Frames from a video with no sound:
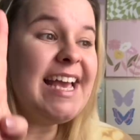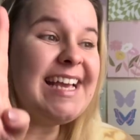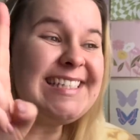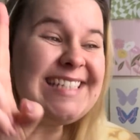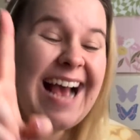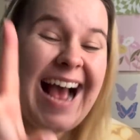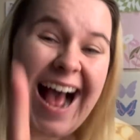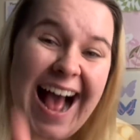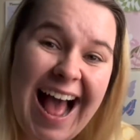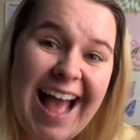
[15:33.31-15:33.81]
is
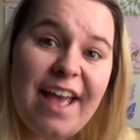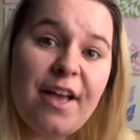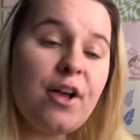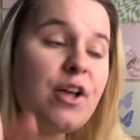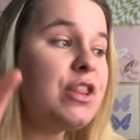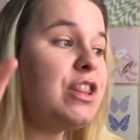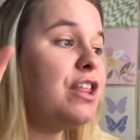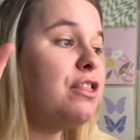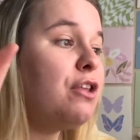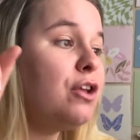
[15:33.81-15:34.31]

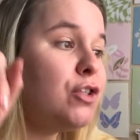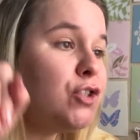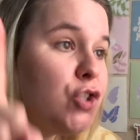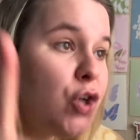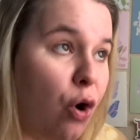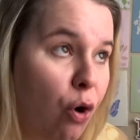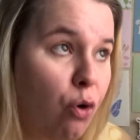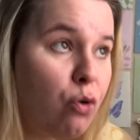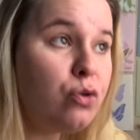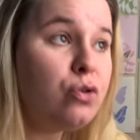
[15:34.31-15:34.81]
higher than the
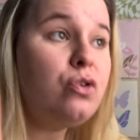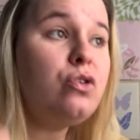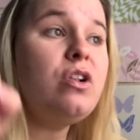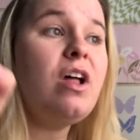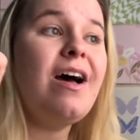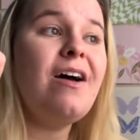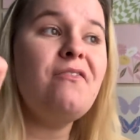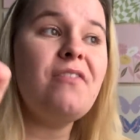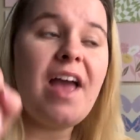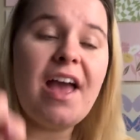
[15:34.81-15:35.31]
total
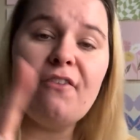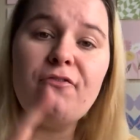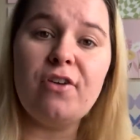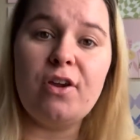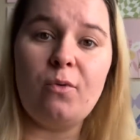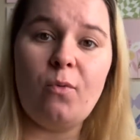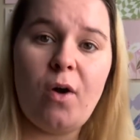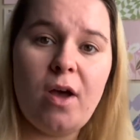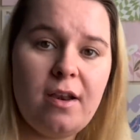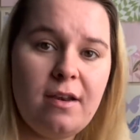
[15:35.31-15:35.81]
of
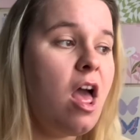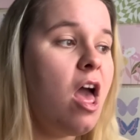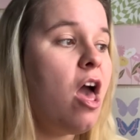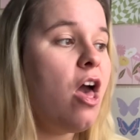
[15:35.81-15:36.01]
everyone.